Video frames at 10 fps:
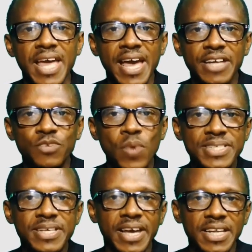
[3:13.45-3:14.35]
And
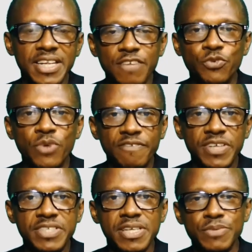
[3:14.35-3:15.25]
once again, if you have
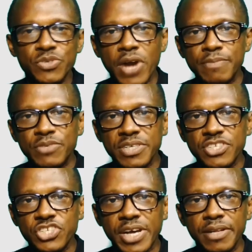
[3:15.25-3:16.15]
not subscribed to
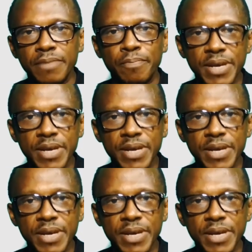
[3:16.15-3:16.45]
this channel,